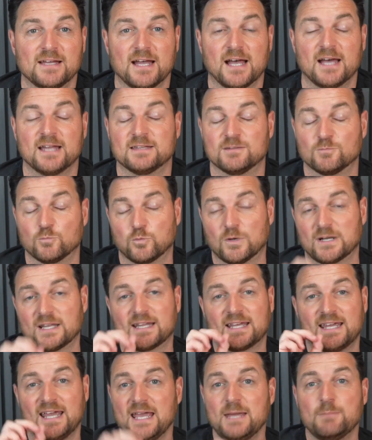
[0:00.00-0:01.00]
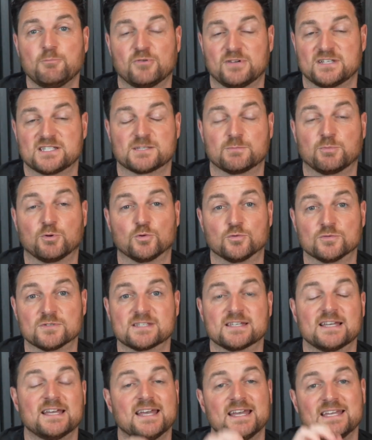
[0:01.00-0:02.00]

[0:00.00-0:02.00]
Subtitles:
And one of the key principles